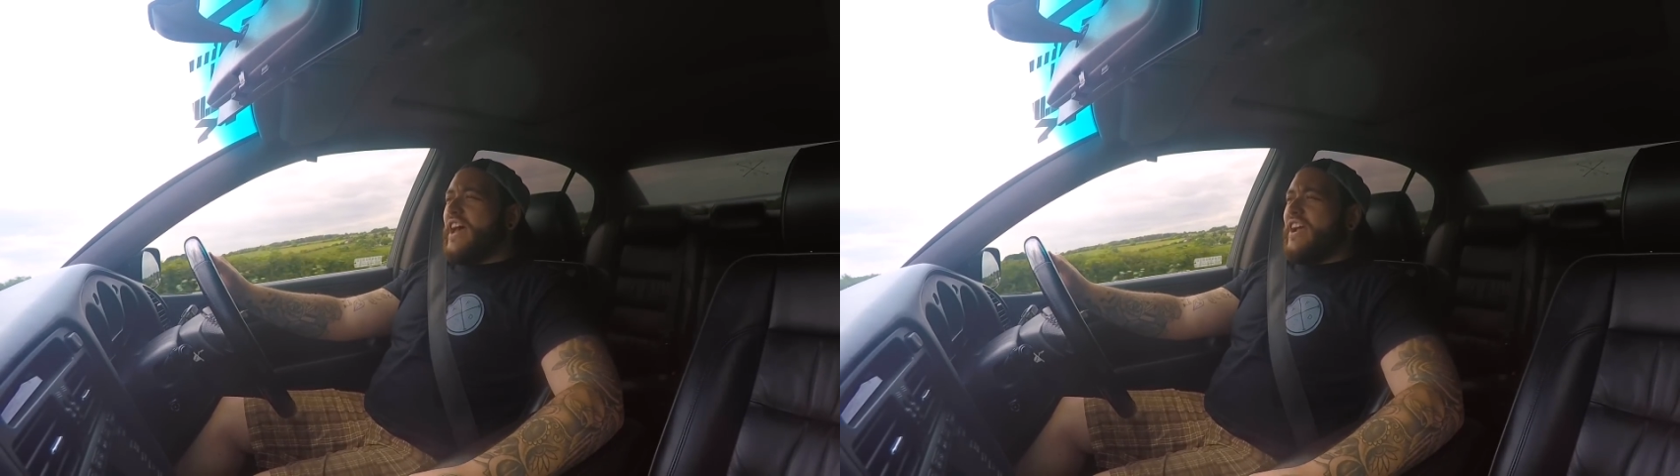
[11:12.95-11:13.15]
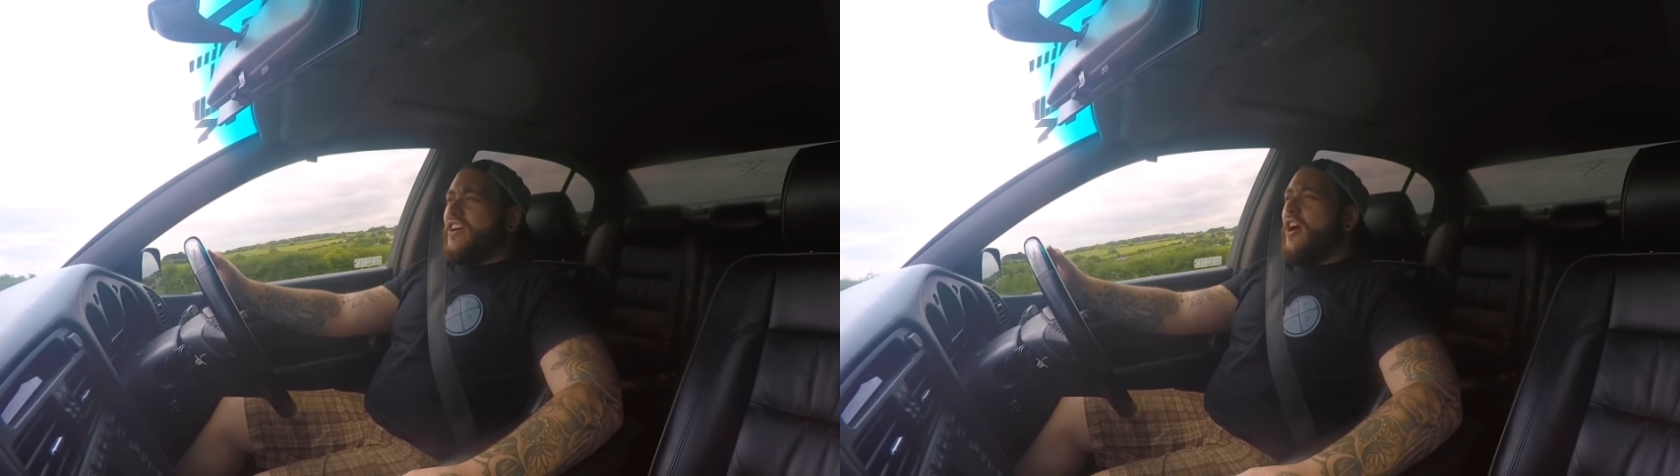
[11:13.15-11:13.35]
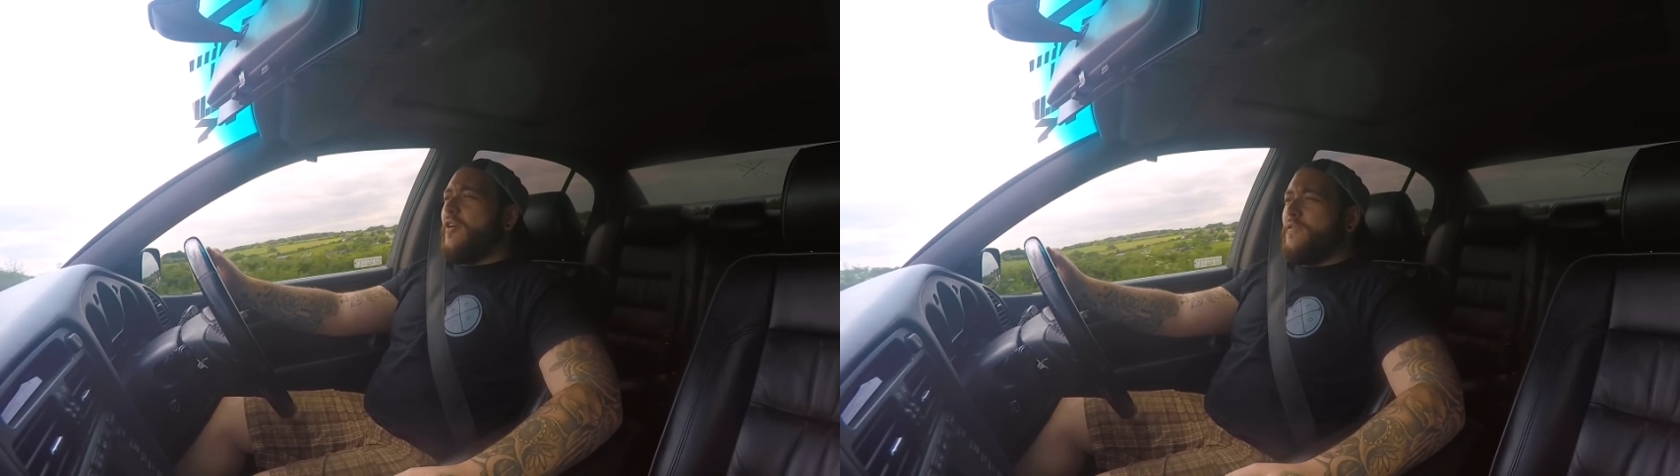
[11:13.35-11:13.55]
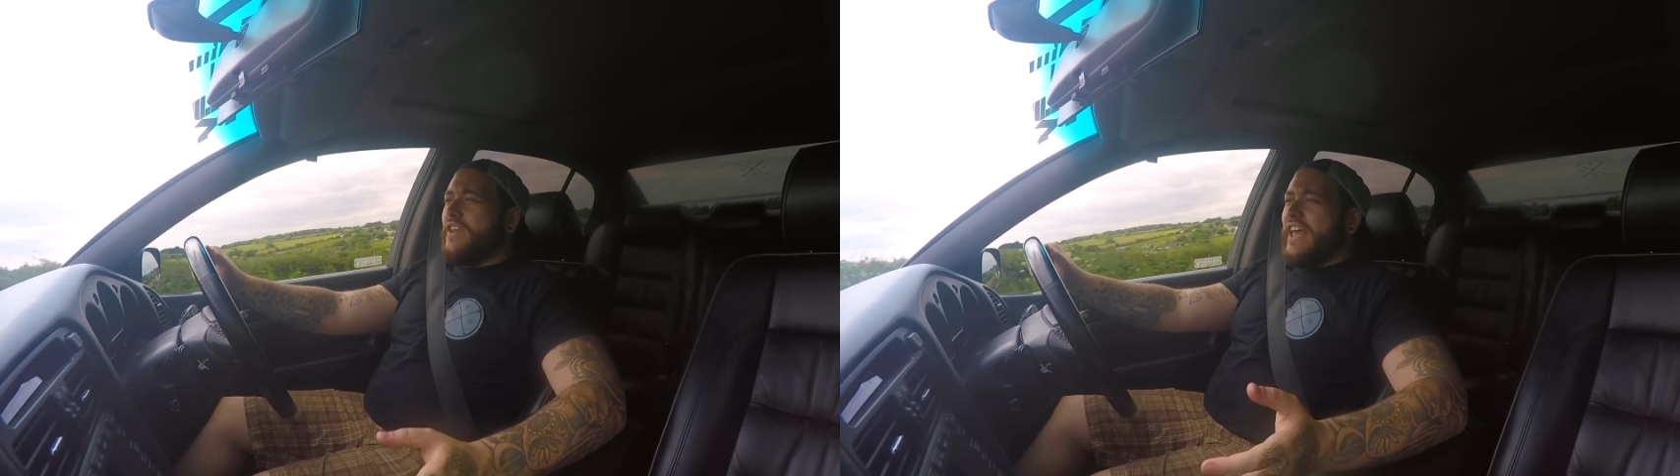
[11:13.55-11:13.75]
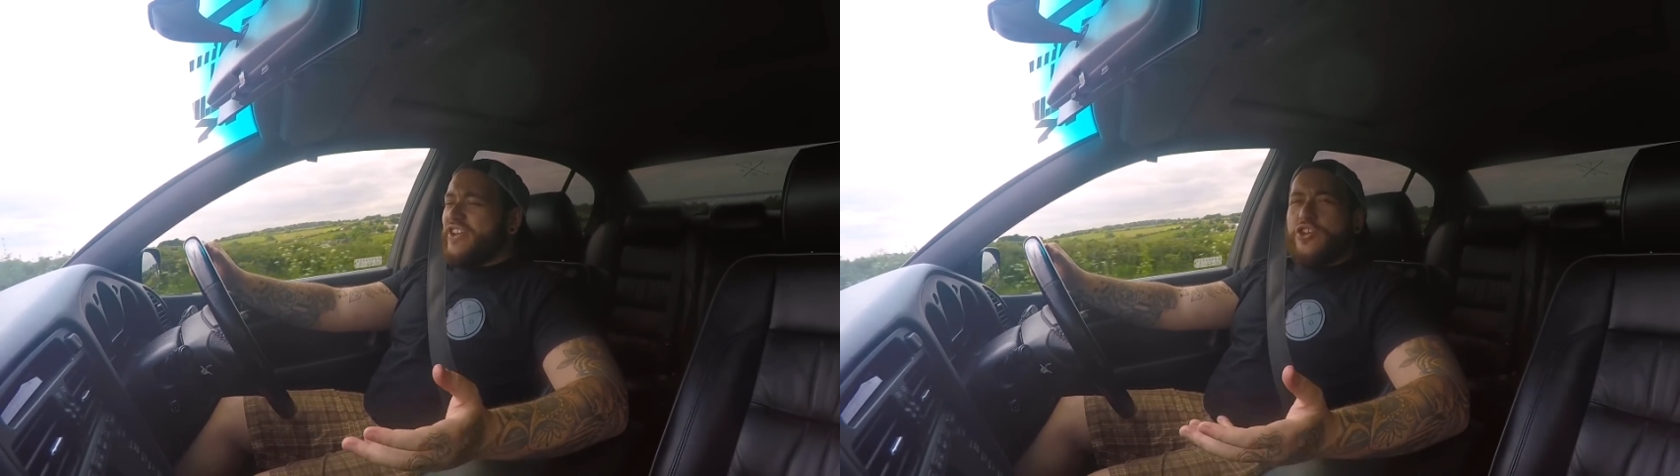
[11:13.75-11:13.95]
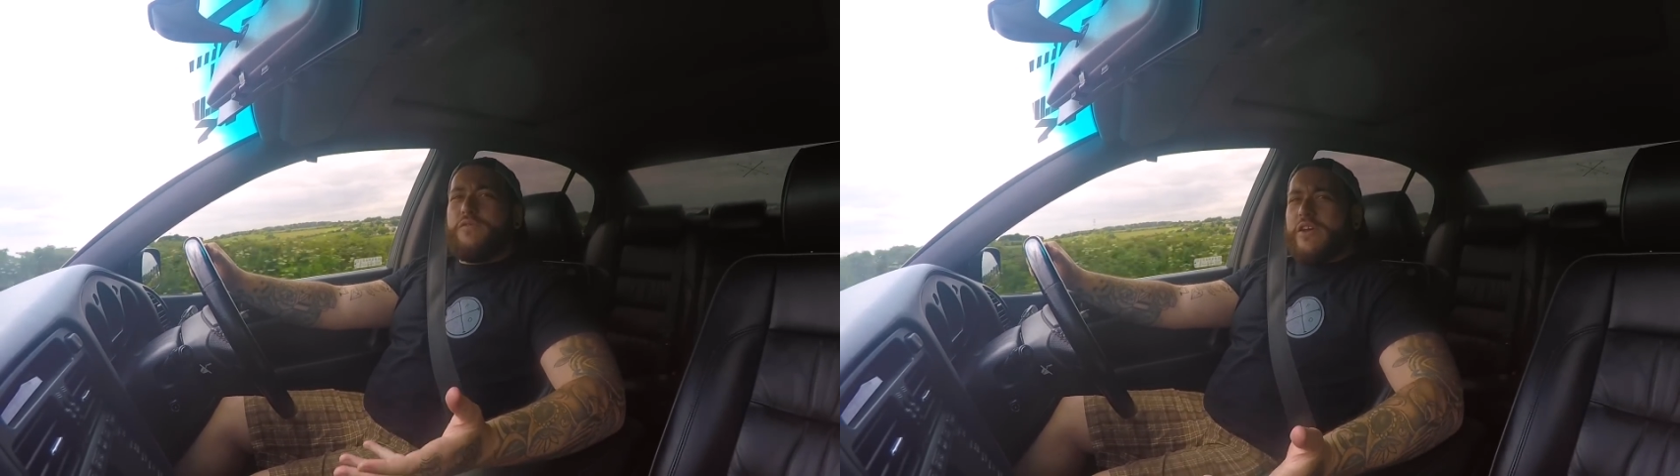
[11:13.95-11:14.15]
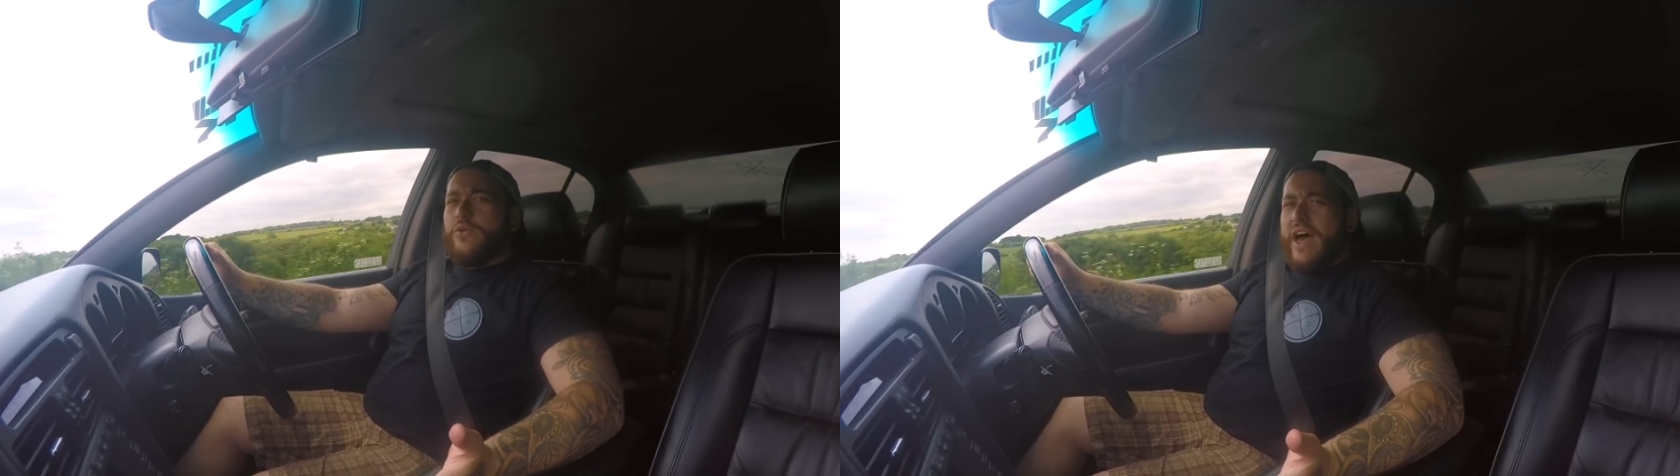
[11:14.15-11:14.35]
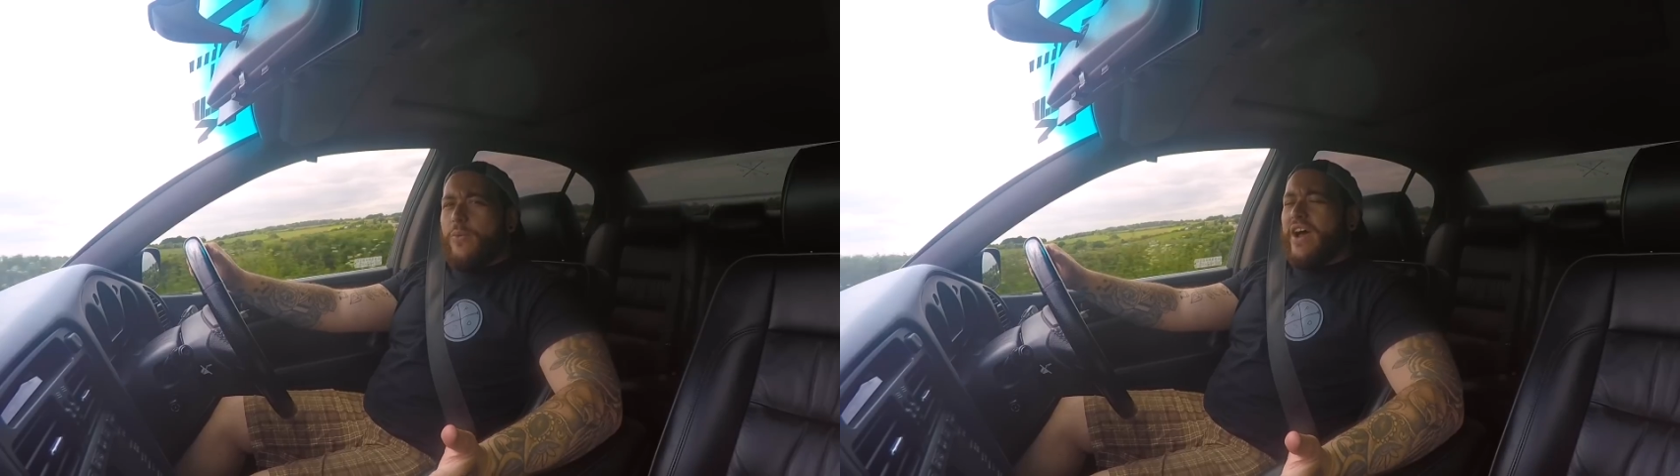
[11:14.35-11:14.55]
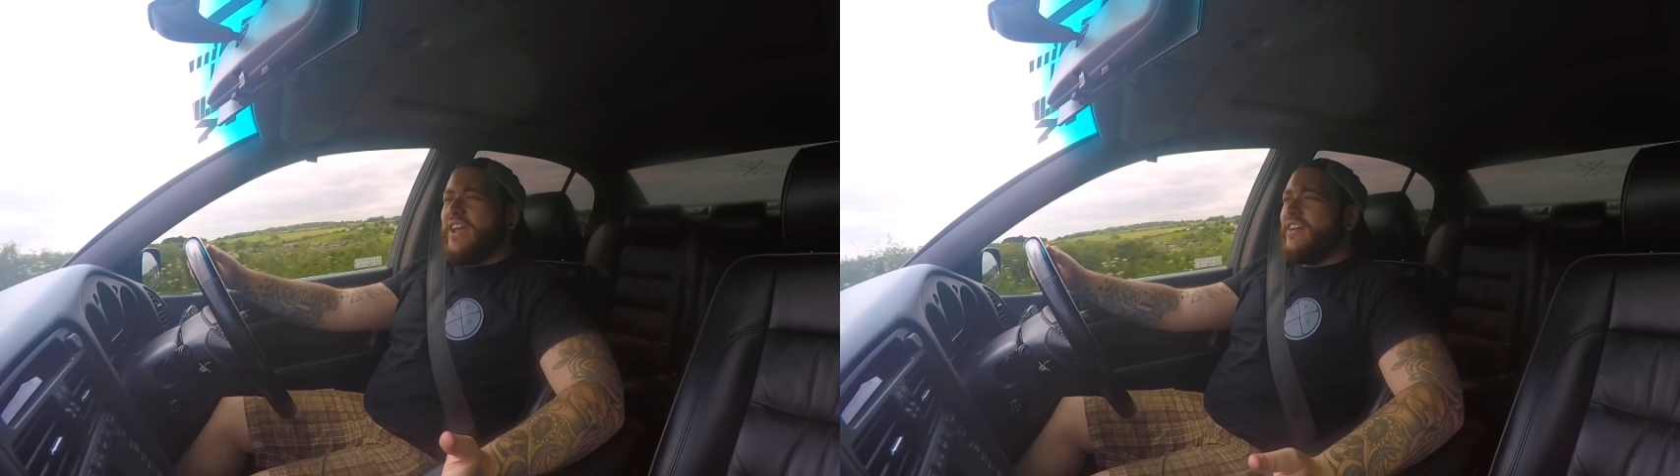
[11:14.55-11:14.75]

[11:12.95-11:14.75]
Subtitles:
that car for letting you feel that way.